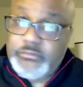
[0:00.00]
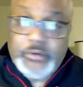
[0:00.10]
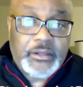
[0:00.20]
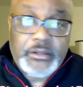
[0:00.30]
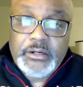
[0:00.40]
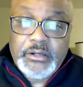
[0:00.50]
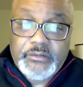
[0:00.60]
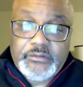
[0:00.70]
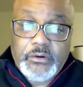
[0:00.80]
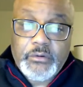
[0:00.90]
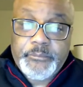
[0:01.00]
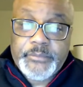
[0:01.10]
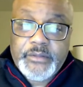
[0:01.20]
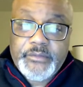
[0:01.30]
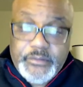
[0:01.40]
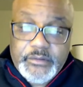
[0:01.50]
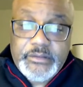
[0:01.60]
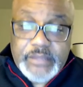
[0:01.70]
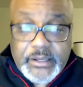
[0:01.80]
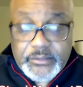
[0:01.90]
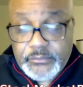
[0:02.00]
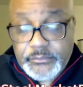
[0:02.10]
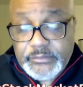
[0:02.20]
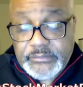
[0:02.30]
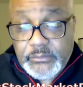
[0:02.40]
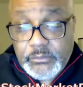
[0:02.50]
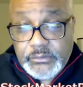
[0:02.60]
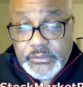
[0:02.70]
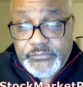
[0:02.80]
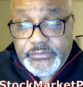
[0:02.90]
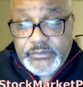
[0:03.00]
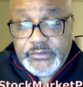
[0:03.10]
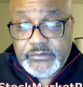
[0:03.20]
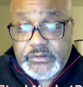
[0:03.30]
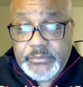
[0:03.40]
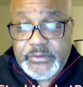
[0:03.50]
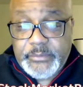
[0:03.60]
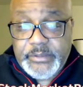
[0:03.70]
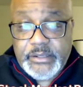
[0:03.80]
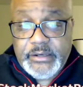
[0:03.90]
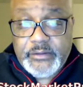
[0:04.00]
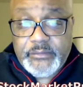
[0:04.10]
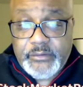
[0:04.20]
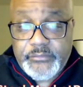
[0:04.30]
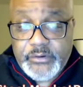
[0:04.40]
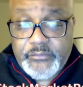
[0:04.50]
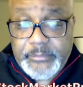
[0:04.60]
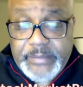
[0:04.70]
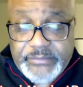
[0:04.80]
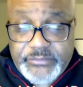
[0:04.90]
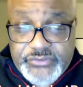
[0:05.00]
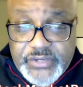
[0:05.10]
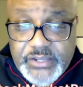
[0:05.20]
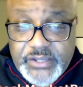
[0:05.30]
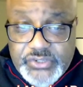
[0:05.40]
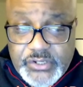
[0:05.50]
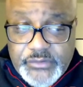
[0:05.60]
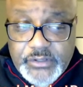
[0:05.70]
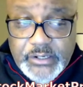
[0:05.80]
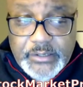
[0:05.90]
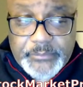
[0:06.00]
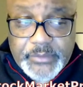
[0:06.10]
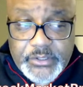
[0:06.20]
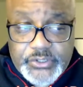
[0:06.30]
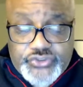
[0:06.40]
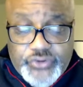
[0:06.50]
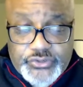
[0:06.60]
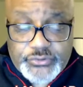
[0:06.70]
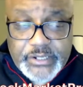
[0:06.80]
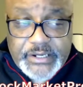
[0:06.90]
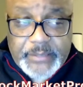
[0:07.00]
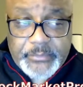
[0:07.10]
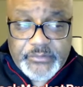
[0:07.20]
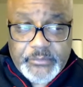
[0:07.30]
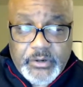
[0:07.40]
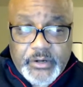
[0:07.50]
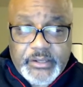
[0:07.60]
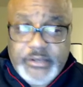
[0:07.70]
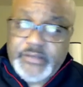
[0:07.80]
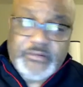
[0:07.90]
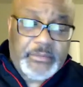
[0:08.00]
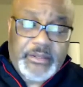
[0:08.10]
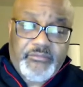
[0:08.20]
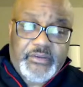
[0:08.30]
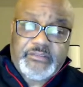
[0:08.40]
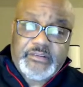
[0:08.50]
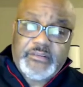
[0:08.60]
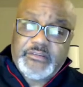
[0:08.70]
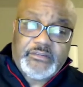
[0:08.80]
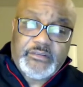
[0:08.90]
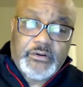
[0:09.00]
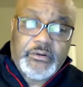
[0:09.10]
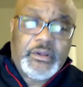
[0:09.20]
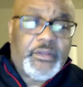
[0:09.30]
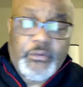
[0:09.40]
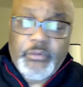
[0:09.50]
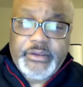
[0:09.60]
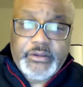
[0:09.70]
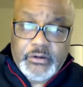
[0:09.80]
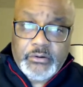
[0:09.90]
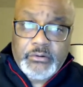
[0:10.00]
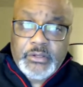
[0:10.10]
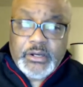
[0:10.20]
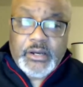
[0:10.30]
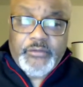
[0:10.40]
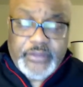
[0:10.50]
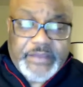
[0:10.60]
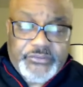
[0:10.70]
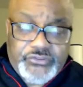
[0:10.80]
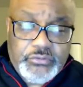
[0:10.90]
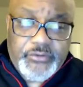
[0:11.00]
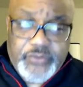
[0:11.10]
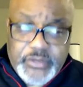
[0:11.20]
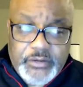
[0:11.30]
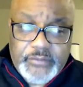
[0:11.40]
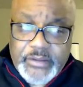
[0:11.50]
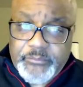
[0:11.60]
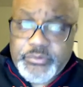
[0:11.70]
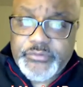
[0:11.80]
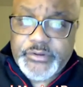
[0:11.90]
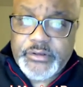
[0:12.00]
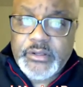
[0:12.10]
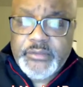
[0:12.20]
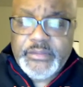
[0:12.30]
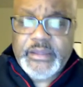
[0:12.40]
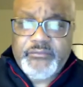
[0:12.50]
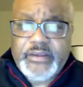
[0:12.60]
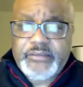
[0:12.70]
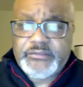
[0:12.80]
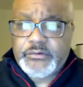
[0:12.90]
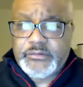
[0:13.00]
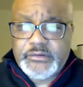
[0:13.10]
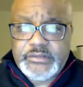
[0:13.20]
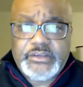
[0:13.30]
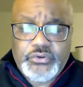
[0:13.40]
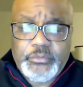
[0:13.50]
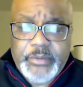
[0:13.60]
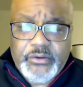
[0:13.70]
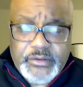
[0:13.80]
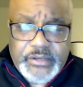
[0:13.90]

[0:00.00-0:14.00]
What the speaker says: way. So yeah, so this could be the beginning of a massive change in the structural dynamics of the market. It doesn't mean investing isn't still the way to go. The last 200 years have proven that investors tend to do better than